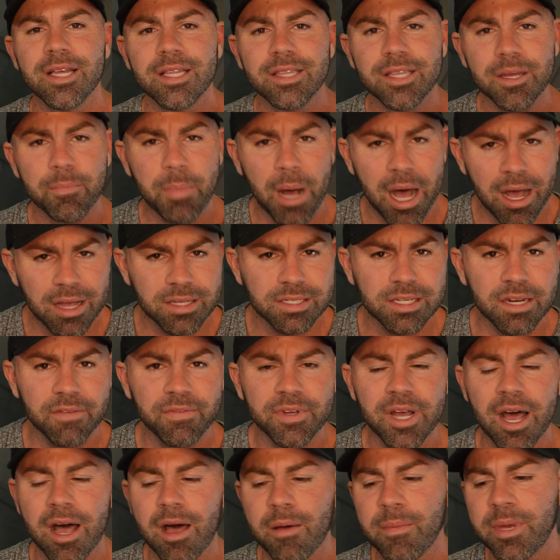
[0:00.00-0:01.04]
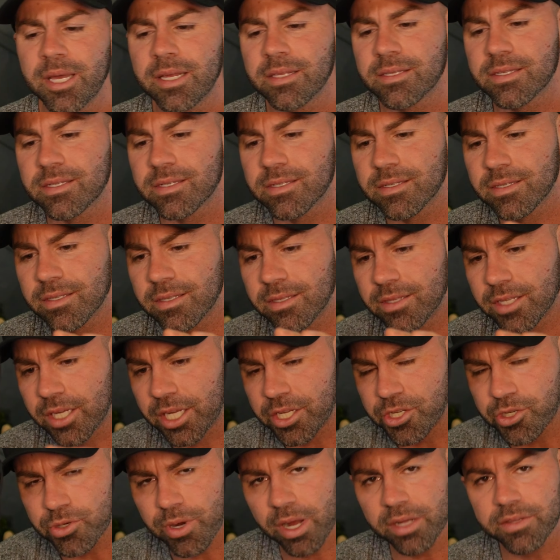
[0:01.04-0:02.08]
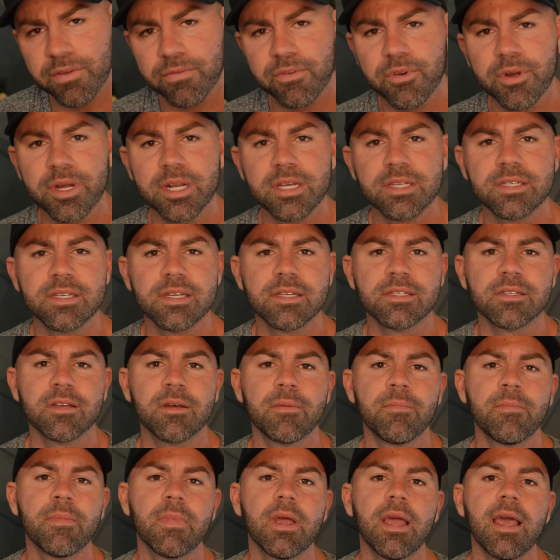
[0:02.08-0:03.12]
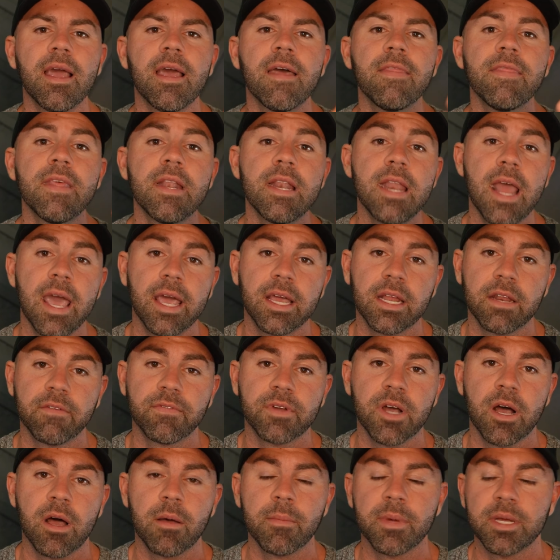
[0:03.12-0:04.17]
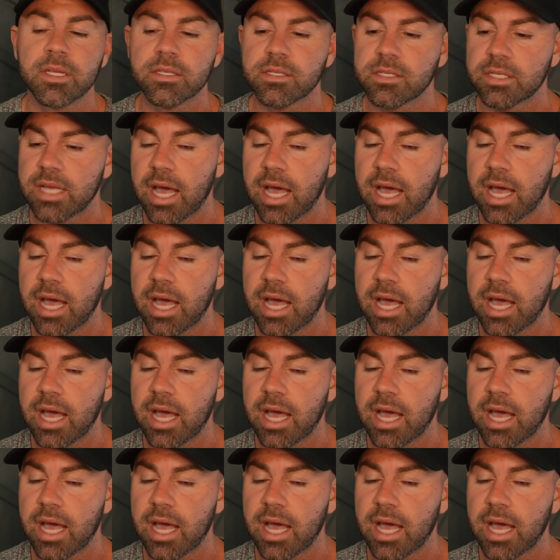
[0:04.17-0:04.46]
The positive comments, the constructive criticism, and the negative comments.